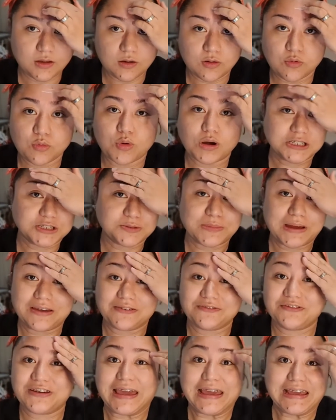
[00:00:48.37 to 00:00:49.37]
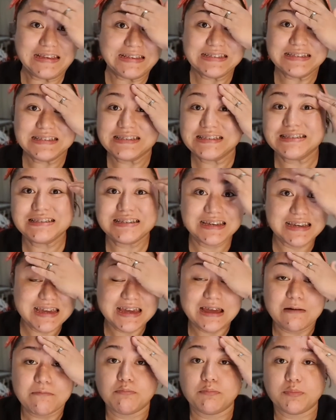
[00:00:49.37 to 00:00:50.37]
wash my face
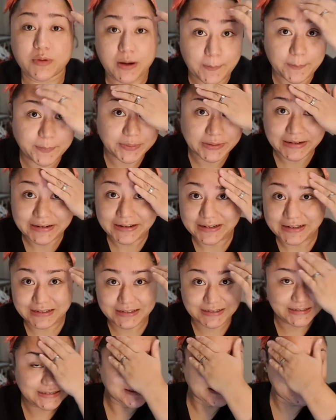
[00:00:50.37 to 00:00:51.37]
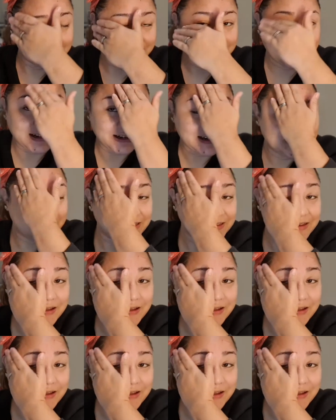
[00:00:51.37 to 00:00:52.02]
properly. Okay.